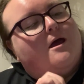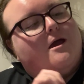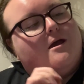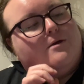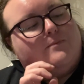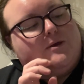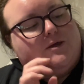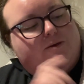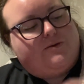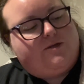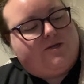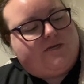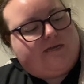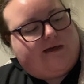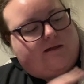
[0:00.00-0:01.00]
Who Did
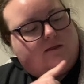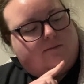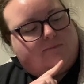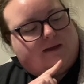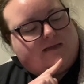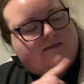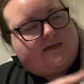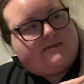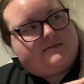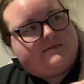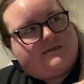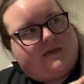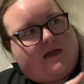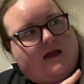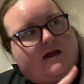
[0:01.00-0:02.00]
You Tell by Leslie
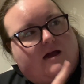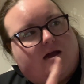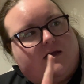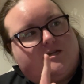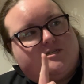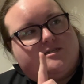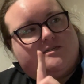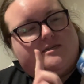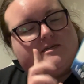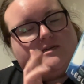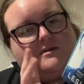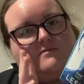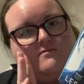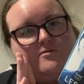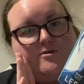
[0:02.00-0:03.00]
Carr.
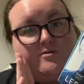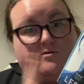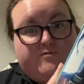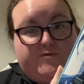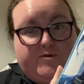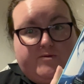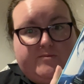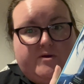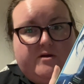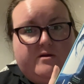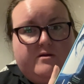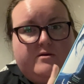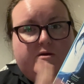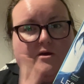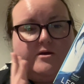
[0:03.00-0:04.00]
She wrote The Rumour,